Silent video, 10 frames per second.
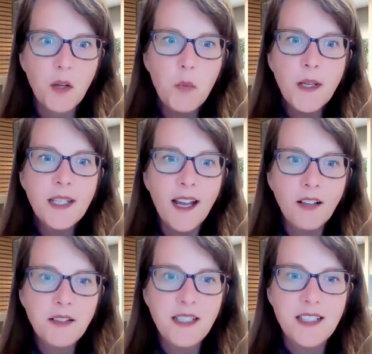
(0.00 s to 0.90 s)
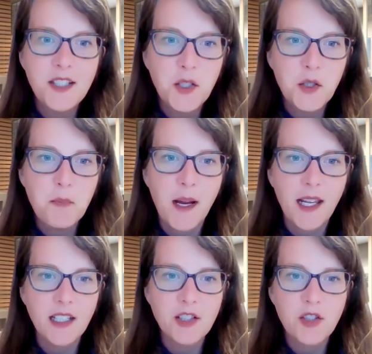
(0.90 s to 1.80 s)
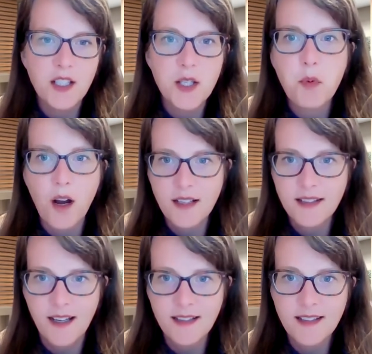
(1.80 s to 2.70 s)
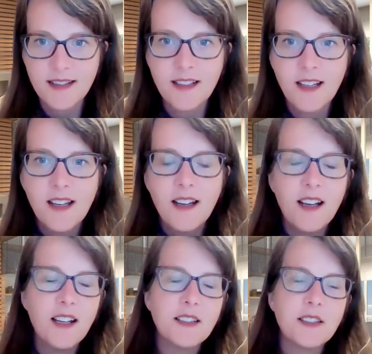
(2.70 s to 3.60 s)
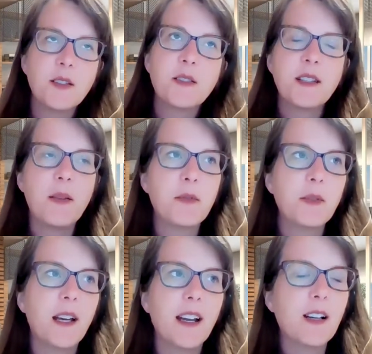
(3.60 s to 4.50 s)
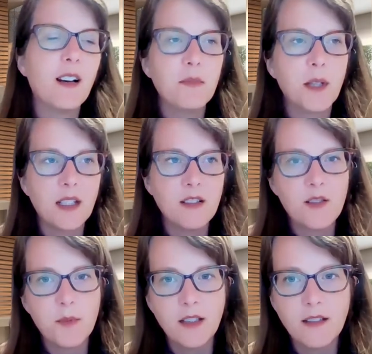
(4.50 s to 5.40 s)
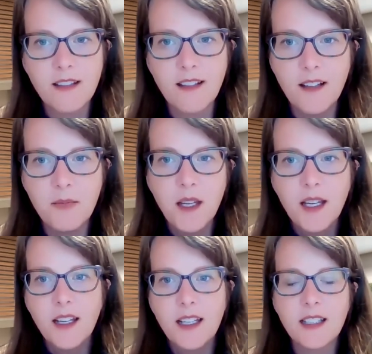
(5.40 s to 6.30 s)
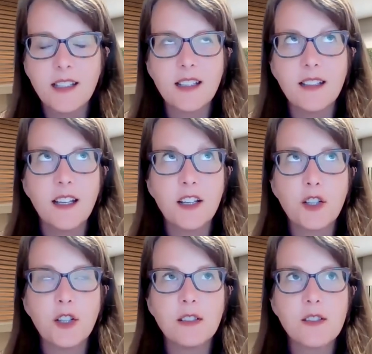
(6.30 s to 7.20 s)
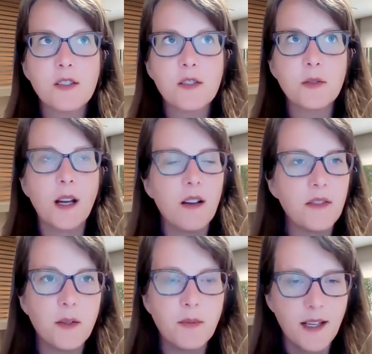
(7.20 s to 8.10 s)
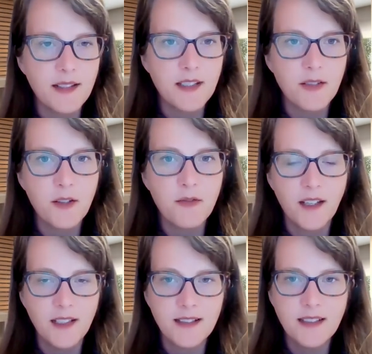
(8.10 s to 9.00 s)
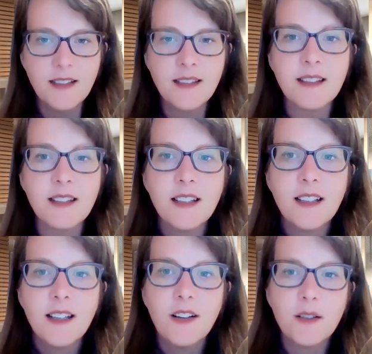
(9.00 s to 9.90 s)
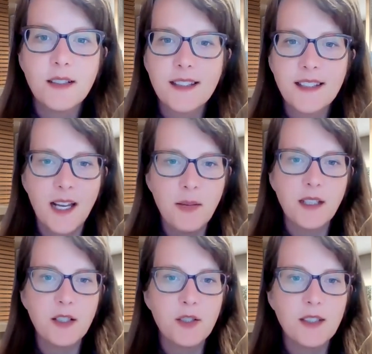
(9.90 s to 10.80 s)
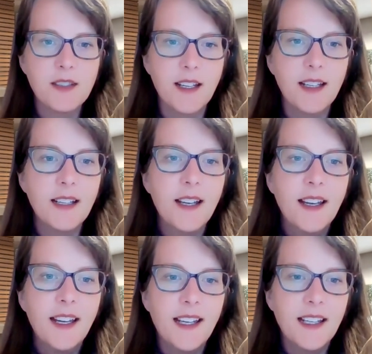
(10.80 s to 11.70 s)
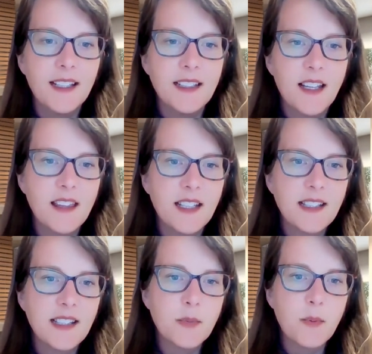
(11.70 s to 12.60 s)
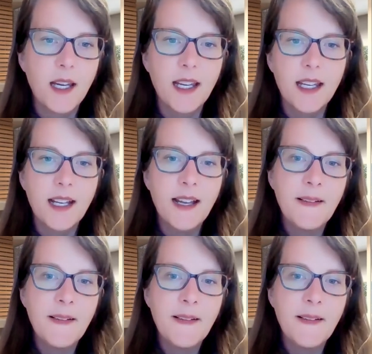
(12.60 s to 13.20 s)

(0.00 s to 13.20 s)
We now need to manage this process. So step 3, I call management. It occurs throughout the rest of the phases, or steps, I should say. And this is when